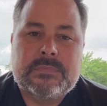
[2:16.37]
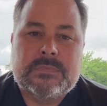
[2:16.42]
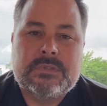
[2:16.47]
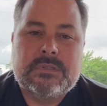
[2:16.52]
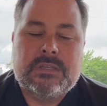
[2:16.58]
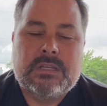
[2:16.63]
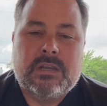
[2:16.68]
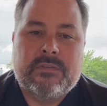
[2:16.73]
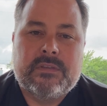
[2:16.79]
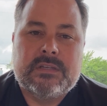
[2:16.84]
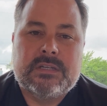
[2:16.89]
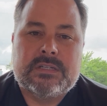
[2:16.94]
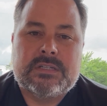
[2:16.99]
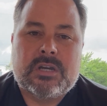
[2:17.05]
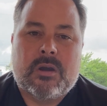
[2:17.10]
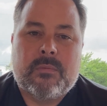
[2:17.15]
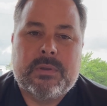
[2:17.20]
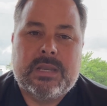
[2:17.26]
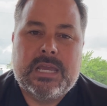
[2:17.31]
The
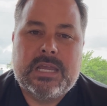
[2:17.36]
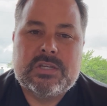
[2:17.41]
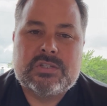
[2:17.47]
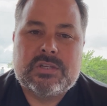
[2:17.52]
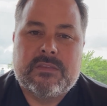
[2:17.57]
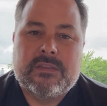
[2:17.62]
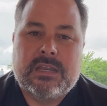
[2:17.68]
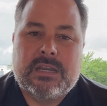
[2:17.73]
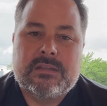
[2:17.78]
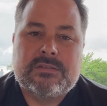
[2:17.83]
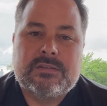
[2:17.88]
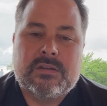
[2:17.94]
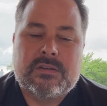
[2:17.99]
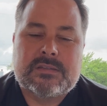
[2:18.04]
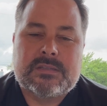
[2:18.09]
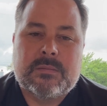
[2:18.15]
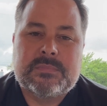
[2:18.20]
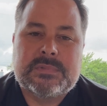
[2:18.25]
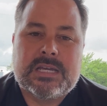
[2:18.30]
determination that it
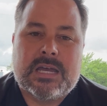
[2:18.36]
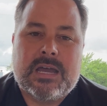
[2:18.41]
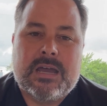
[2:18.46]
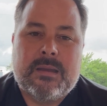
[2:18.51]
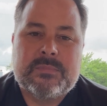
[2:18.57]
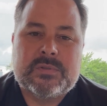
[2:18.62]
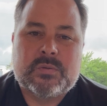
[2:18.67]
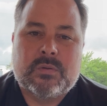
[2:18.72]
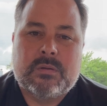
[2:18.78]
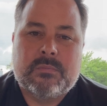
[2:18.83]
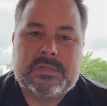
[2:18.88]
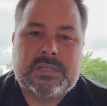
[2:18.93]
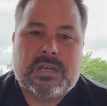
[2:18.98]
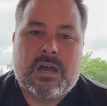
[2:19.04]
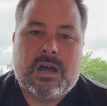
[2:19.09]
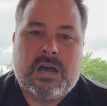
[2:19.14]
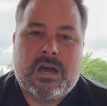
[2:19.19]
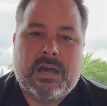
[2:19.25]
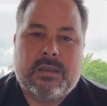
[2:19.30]
took sometimes when it was
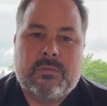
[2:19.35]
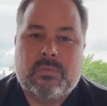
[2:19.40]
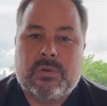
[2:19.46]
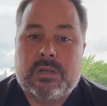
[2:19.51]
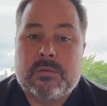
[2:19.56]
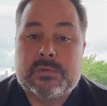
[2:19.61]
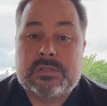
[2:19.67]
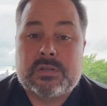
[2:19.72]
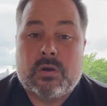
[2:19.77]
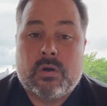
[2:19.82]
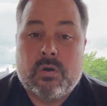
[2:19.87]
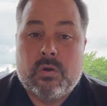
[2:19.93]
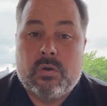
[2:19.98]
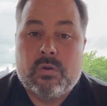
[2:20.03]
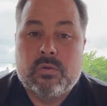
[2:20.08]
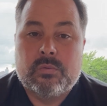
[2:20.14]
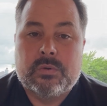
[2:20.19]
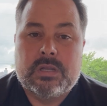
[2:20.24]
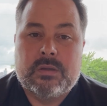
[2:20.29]
hot, when it was
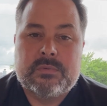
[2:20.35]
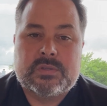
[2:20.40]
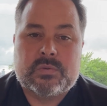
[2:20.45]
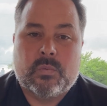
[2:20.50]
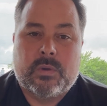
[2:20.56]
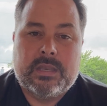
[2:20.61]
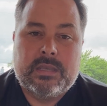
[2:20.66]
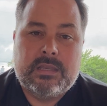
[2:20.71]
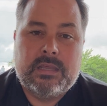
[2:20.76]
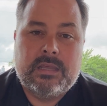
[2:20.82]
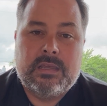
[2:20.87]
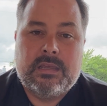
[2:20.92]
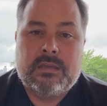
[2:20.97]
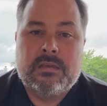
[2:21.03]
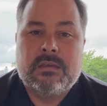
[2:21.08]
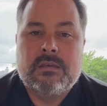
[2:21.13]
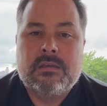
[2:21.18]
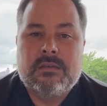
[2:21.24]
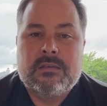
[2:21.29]
cold, when it was
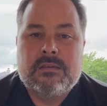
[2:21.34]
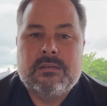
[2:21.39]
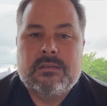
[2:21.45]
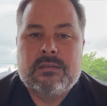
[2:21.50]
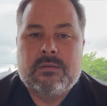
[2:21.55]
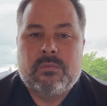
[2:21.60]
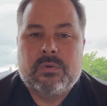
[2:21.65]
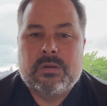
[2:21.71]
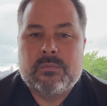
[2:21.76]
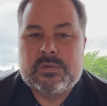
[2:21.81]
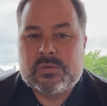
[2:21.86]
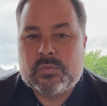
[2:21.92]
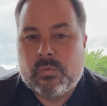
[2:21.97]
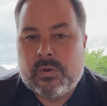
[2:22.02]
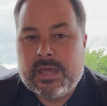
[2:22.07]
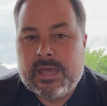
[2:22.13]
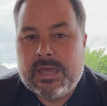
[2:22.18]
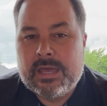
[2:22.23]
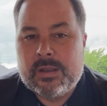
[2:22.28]
windy, when it was
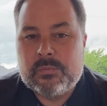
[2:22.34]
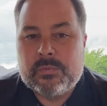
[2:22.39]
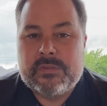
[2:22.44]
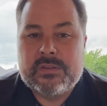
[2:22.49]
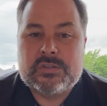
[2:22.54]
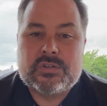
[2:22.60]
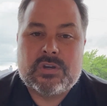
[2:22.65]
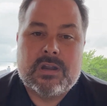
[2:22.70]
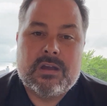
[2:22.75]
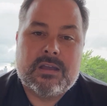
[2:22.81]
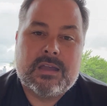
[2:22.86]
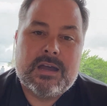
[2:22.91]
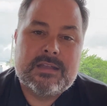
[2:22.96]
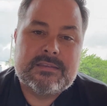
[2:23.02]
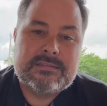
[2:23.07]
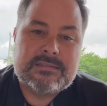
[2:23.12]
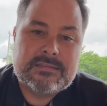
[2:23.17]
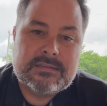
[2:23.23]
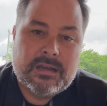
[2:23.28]
wet, when the truck
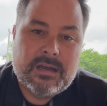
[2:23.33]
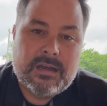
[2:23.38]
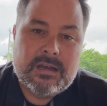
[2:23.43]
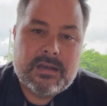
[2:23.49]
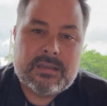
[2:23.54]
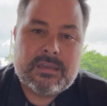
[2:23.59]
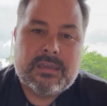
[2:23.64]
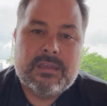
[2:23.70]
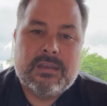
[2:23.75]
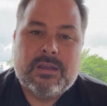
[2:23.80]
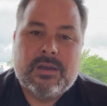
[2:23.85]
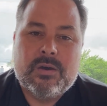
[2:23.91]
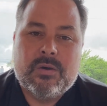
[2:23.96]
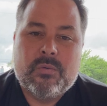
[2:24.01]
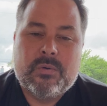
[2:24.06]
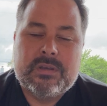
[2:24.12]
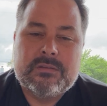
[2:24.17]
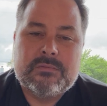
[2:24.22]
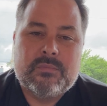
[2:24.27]
got stuck,
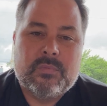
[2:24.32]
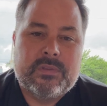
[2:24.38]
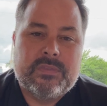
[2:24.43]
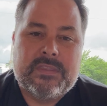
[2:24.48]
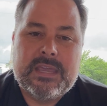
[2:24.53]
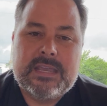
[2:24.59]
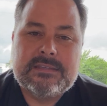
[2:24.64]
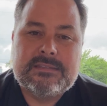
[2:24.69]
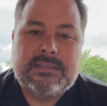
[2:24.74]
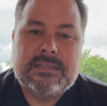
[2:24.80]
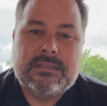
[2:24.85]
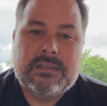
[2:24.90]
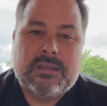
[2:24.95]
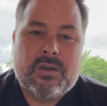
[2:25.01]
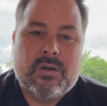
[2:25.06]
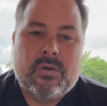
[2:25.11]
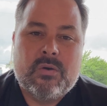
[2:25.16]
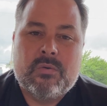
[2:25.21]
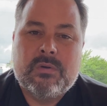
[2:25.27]
when things didn't
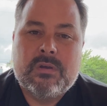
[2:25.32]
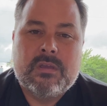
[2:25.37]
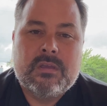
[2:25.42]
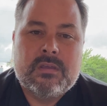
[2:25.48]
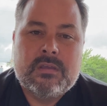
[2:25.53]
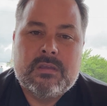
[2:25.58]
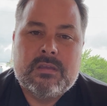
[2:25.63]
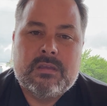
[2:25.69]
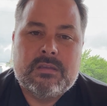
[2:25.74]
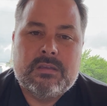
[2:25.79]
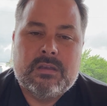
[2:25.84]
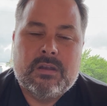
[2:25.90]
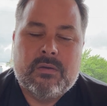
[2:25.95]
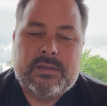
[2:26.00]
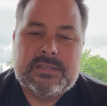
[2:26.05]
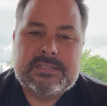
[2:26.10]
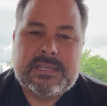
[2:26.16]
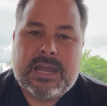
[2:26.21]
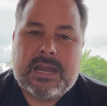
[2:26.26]
go
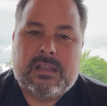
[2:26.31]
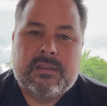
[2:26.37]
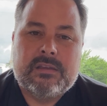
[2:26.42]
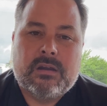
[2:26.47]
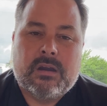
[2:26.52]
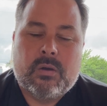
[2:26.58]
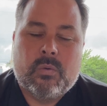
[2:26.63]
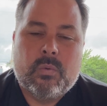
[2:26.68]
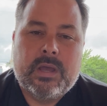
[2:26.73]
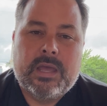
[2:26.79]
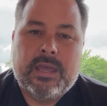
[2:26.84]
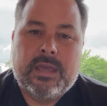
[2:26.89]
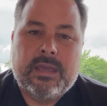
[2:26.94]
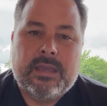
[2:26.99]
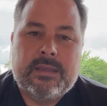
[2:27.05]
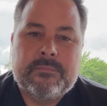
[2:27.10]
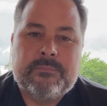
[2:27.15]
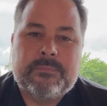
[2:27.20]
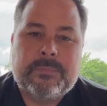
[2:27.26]
exactly our
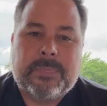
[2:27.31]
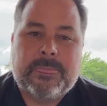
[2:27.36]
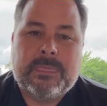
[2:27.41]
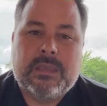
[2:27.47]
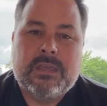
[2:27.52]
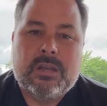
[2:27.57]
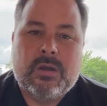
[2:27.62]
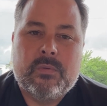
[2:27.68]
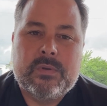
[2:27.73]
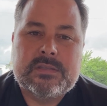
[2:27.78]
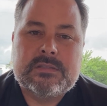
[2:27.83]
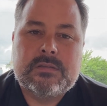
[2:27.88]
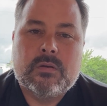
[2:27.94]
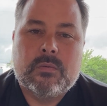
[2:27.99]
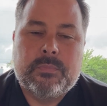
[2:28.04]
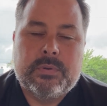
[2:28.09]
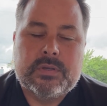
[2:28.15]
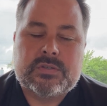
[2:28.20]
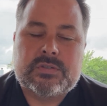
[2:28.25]
way, we
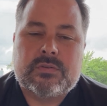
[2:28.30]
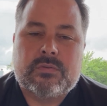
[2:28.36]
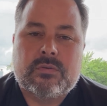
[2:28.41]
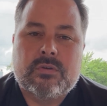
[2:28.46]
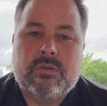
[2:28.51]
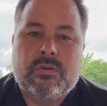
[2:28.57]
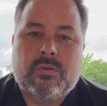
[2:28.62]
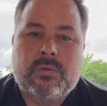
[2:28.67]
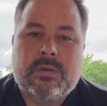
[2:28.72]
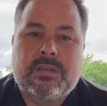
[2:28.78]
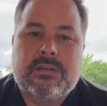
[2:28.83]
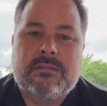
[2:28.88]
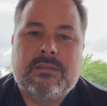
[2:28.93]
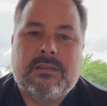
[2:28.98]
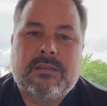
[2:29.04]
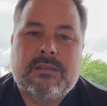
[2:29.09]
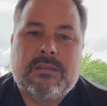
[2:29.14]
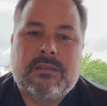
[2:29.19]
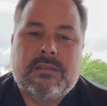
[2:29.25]
still pushed through. And
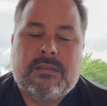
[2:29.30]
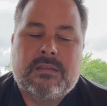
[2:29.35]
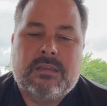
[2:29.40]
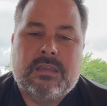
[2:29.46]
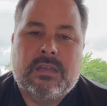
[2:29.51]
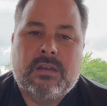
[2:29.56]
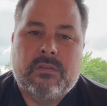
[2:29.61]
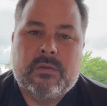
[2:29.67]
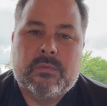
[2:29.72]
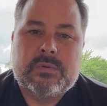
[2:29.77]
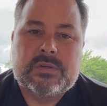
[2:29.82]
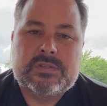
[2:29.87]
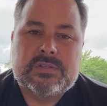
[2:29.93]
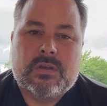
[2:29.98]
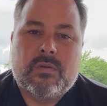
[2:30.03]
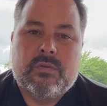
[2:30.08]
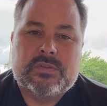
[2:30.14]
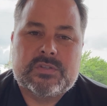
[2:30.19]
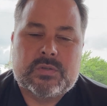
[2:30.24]
the
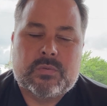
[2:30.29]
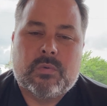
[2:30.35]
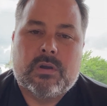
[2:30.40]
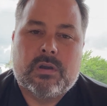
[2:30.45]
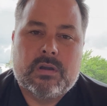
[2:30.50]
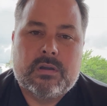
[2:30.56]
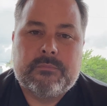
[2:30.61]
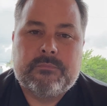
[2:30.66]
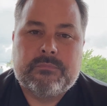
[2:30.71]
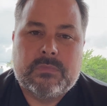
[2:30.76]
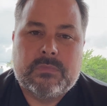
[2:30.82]
results were,